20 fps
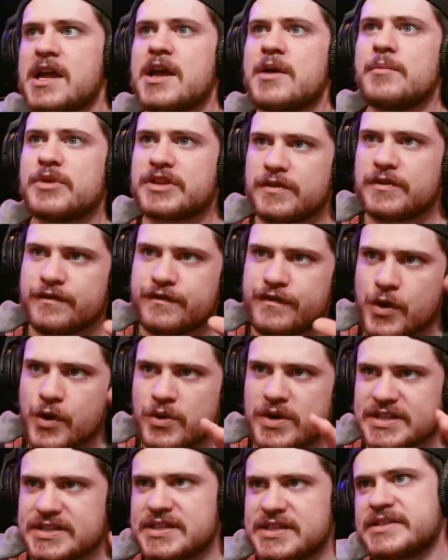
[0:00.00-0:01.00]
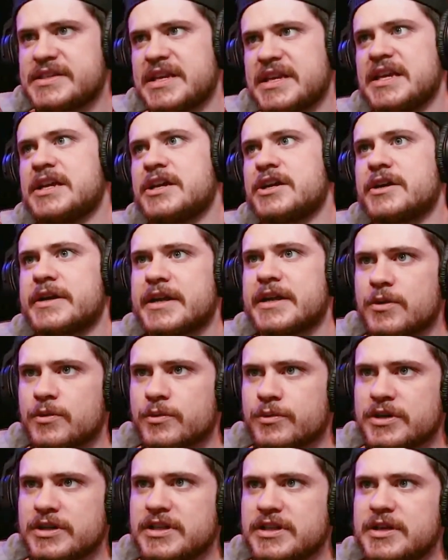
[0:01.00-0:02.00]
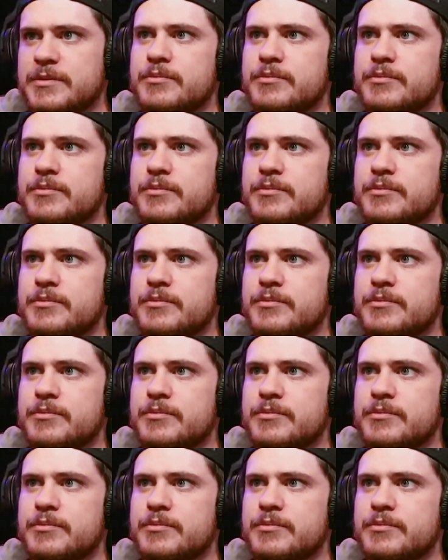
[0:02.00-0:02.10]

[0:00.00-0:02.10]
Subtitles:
but the focus is here, and it really